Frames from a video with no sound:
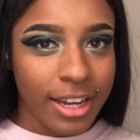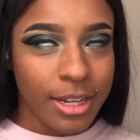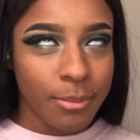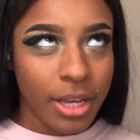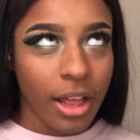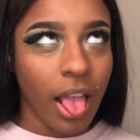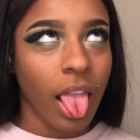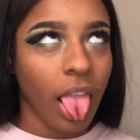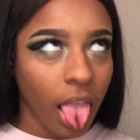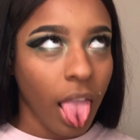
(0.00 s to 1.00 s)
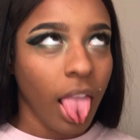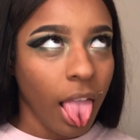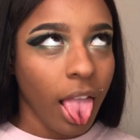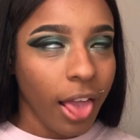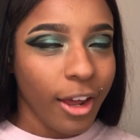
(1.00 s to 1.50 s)
anime
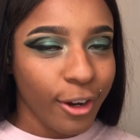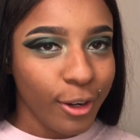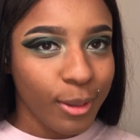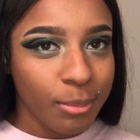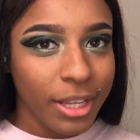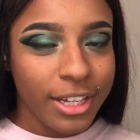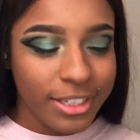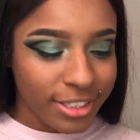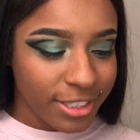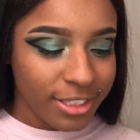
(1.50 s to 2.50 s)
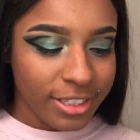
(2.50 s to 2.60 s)
girl blush.